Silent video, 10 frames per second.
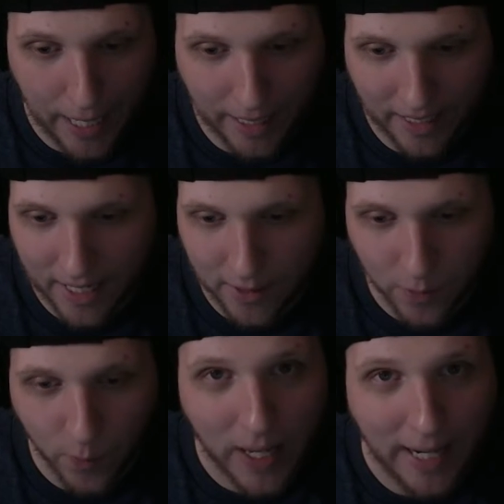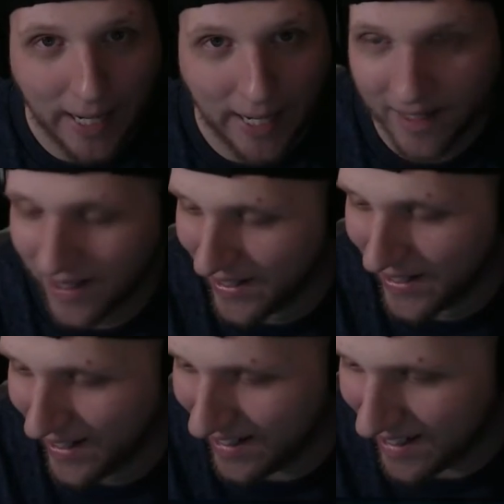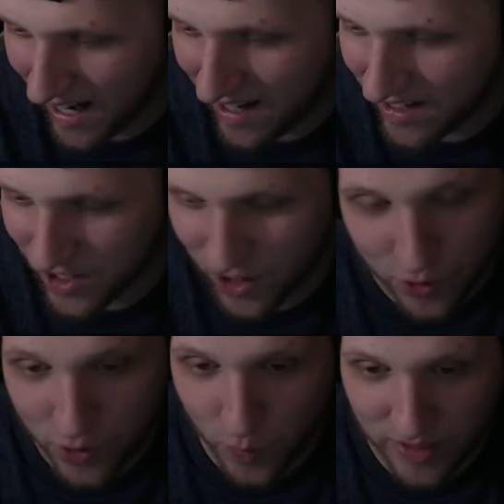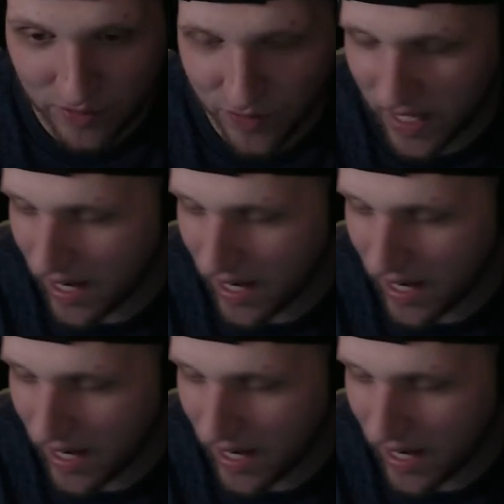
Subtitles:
I don't know why. There's no reason for that.